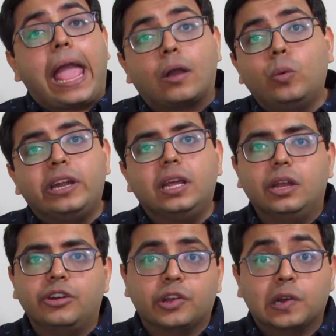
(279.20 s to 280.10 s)
equity
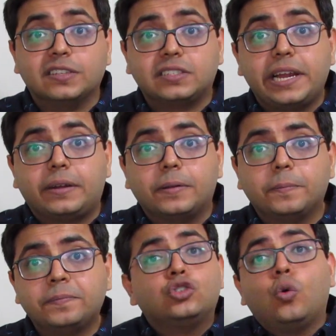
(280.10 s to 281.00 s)
in real estate.
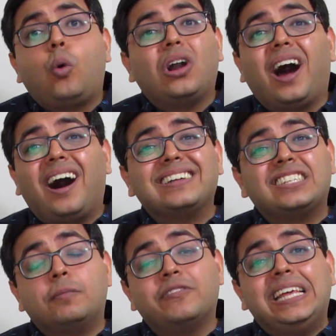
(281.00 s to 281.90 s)
So what are
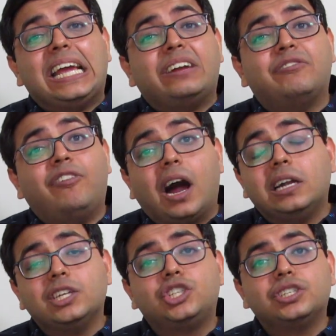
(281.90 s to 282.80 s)
some of the
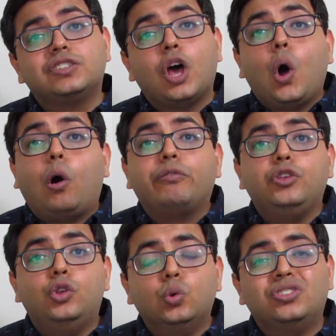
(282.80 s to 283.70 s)
advantages of
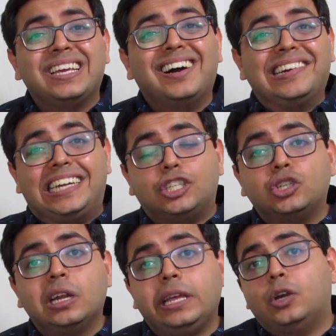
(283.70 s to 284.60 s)
using a
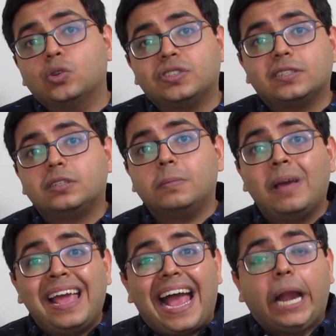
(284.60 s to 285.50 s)
digital ecosystem
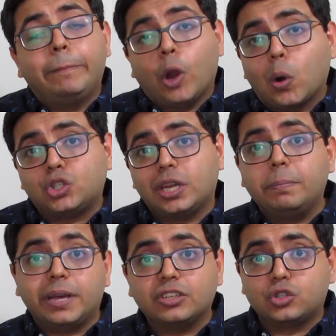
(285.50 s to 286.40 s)
and
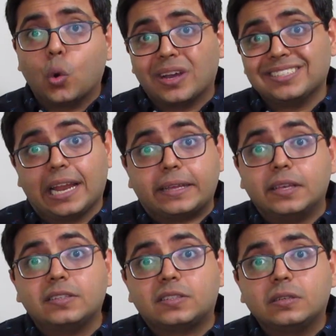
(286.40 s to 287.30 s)
blockchain-based tokens like
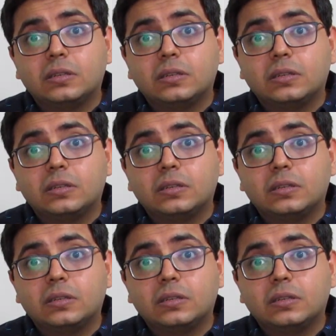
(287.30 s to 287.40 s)
this?